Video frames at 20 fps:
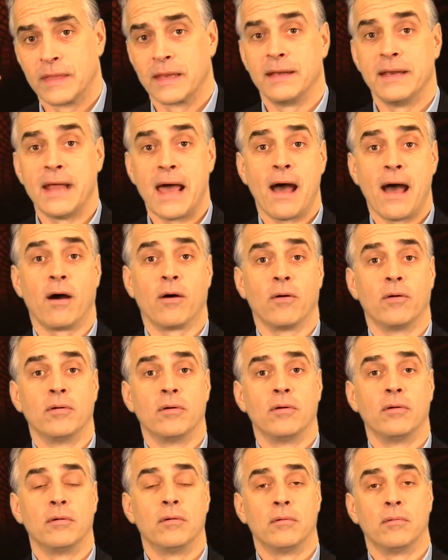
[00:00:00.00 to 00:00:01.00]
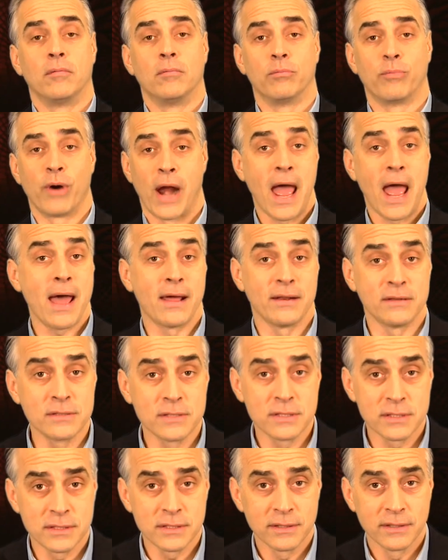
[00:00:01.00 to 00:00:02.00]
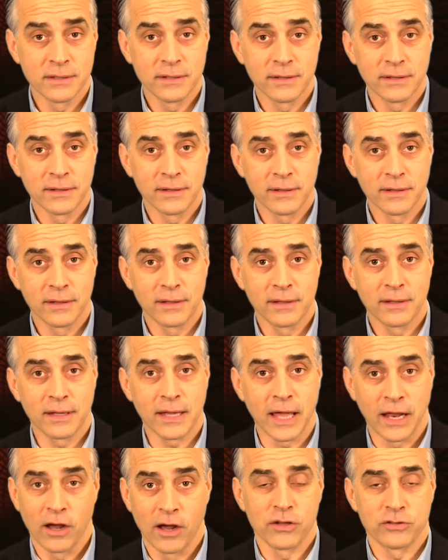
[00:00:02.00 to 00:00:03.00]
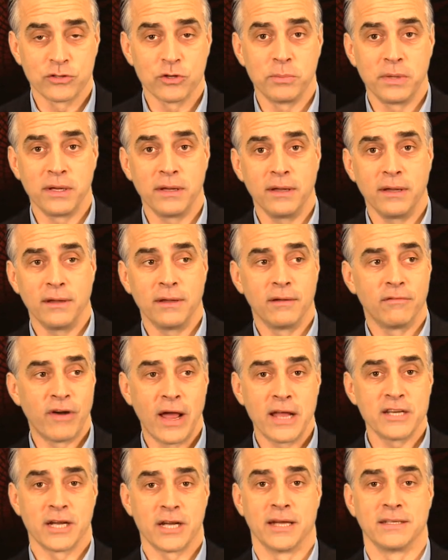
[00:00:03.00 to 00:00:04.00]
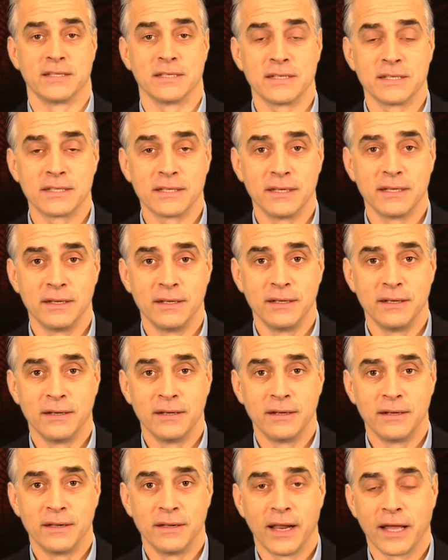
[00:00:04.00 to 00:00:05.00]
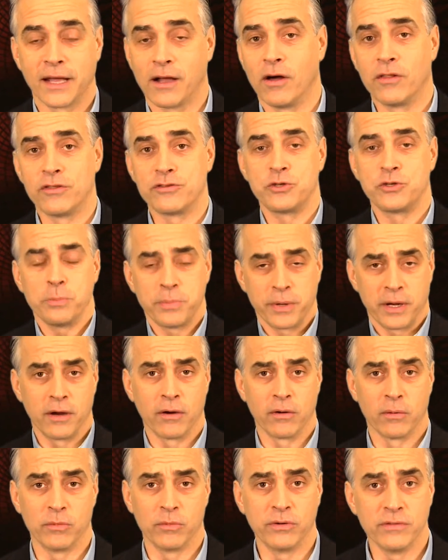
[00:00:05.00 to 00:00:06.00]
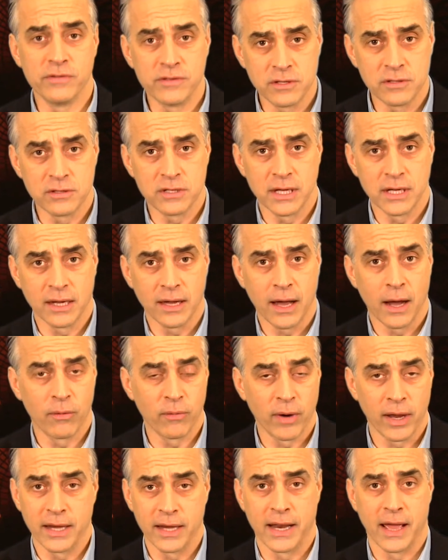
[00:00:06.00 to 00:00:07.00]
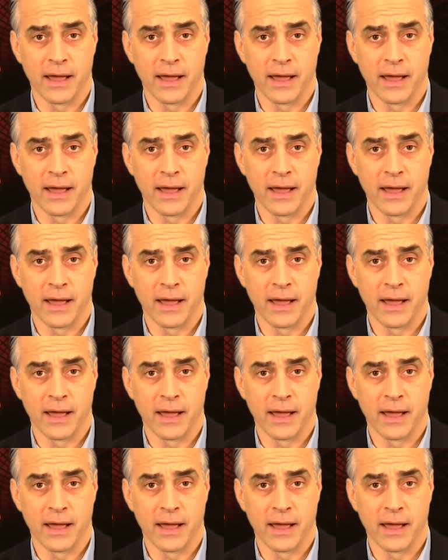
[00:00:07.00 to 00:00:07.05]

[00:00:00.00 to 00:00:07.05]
Now, brands can also be franchises, like all the superhero movies you see out right